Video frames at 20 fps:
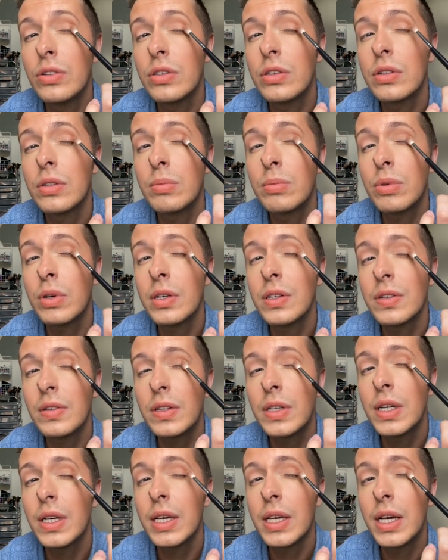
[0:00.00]
Just press
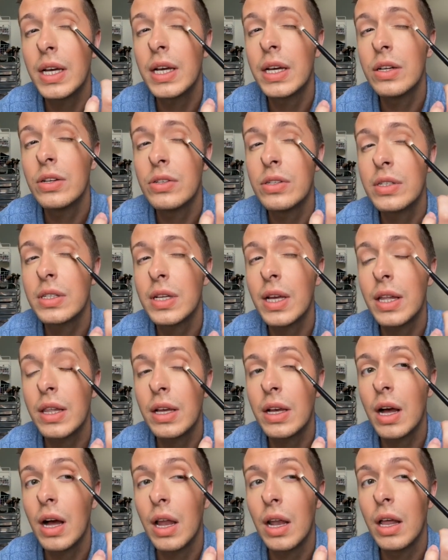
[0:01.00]
it again just to get the
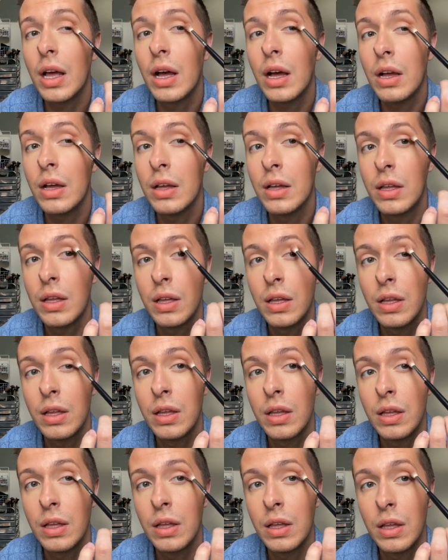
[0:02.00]
colour,
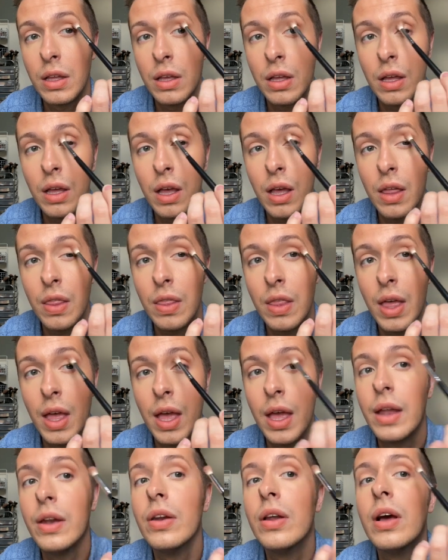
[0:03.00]
and
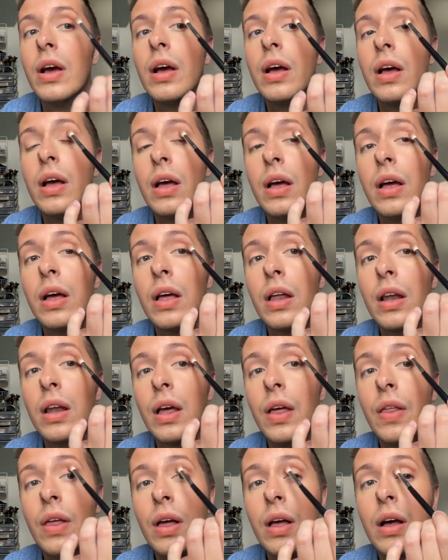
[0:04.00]
then
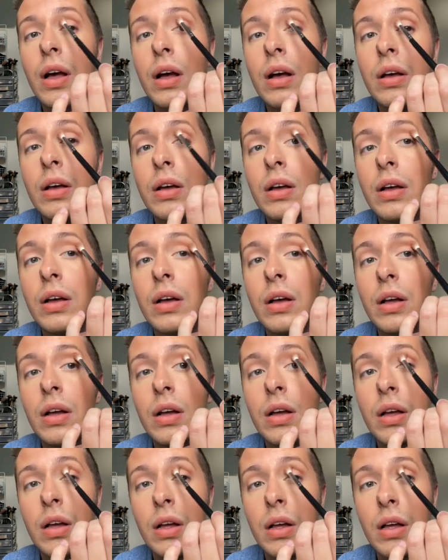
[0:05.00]
like that.
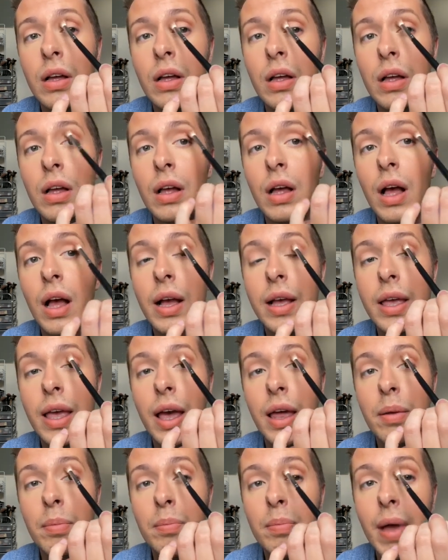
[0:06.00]

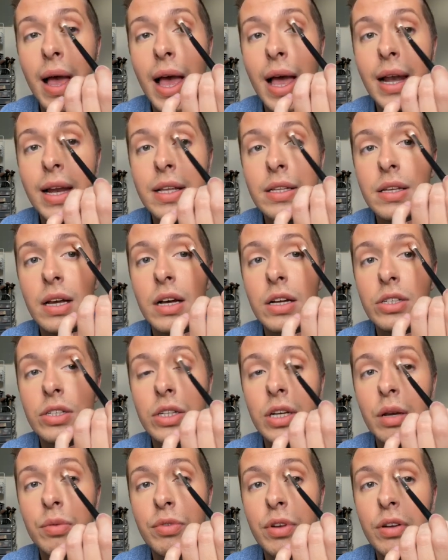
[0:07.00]
Again, barely
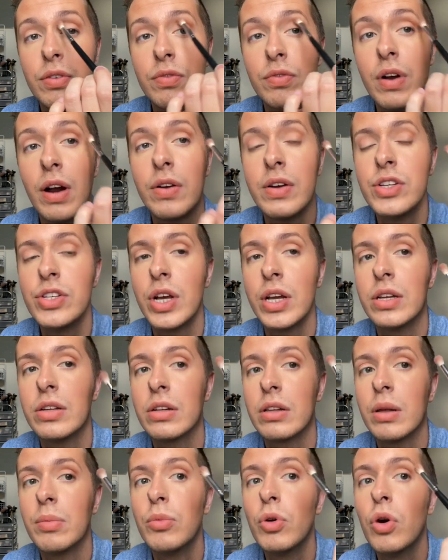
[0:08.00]
touching. I'm being very
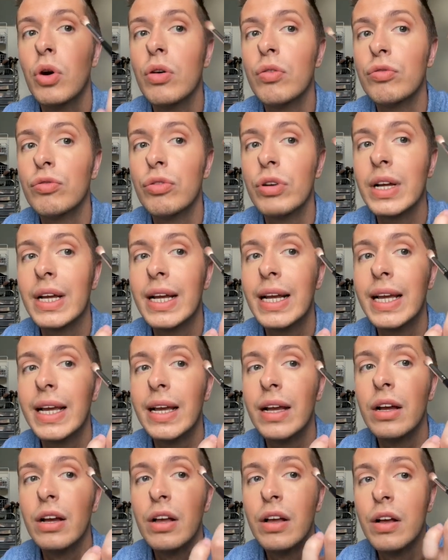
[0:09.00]
gentle. I'm not
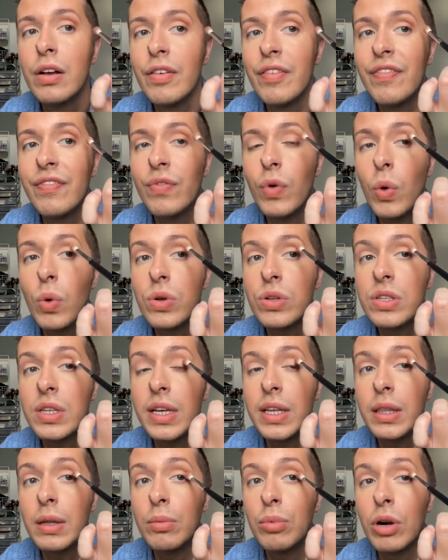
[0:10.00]
really
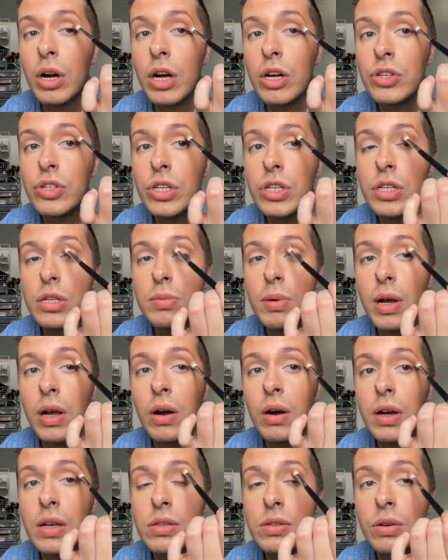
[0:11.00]
forcing the brush into my
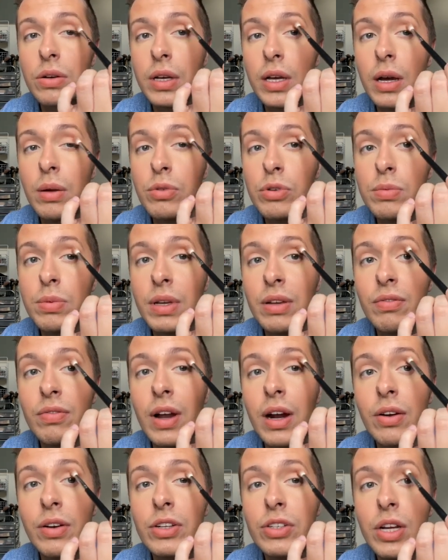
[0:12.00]
eye socket. I'm just being
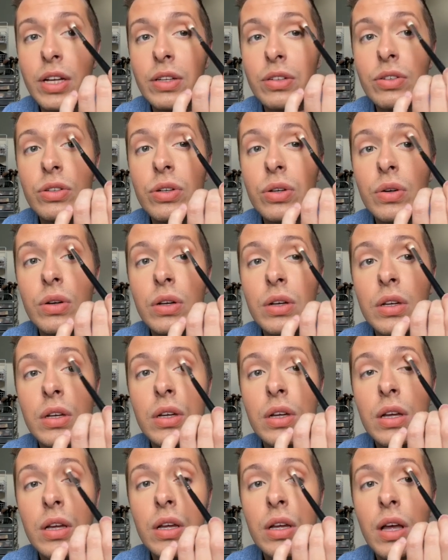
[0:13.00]
very gentle.
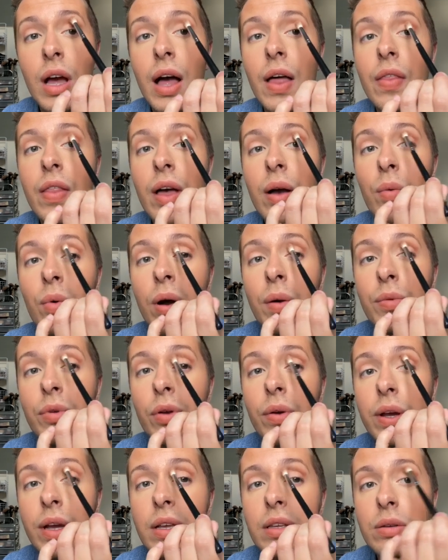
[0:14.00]
And then what I'm
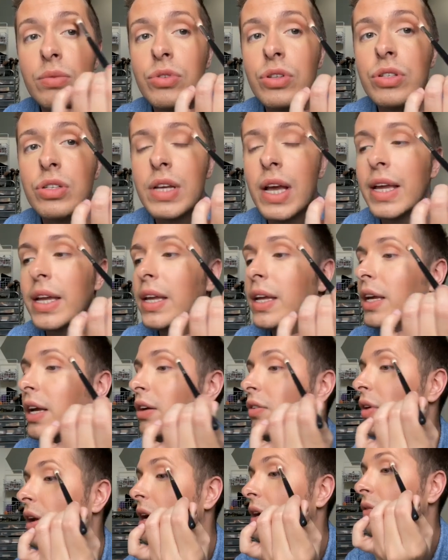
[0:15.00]
doing is I'm just taking
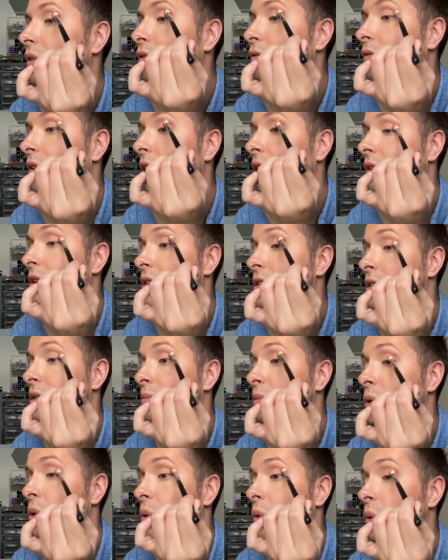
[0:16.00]
it around in very
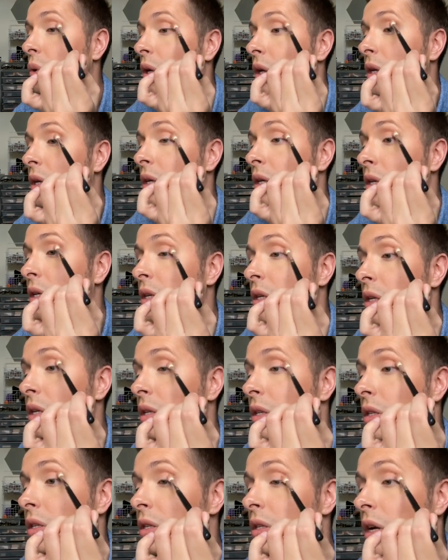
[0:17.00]
small
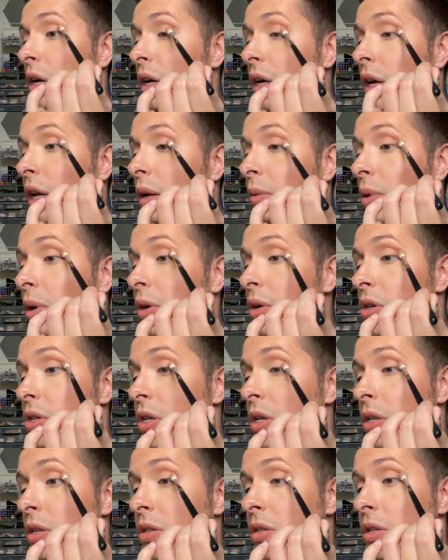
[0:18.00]
circular
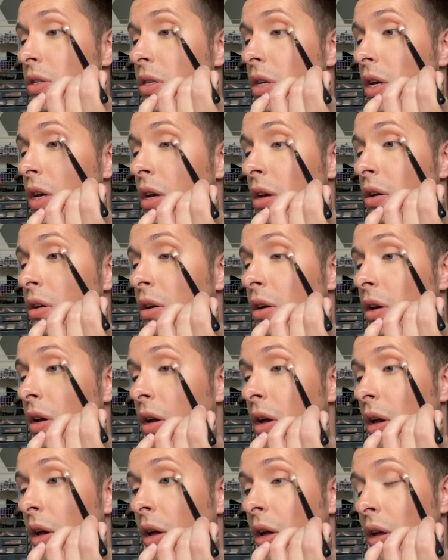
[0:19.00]
motions, you see?
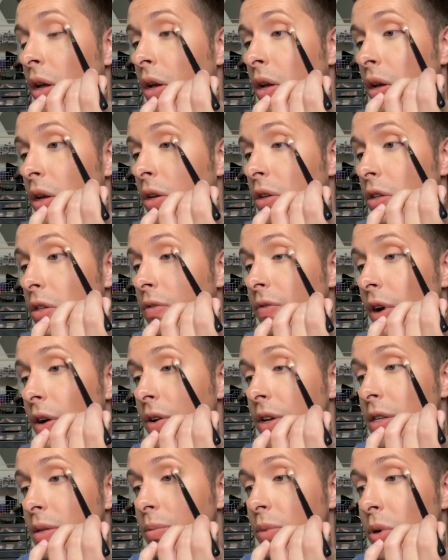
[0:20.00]
It's
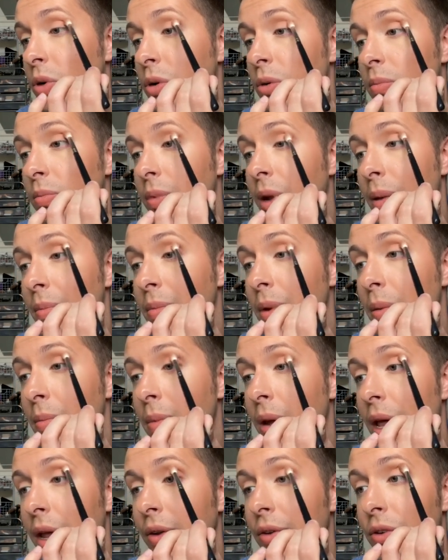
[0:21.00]
very small. Blend, blend,
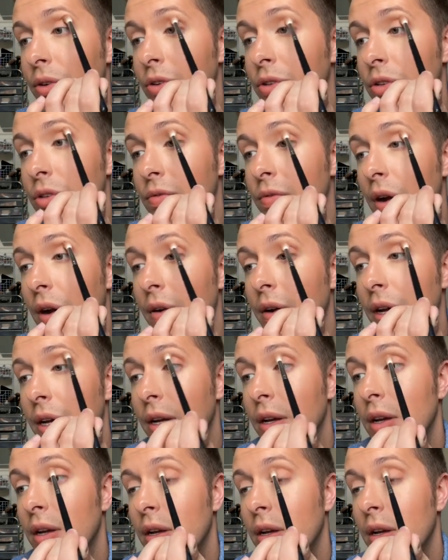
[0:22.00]
blend. Just very...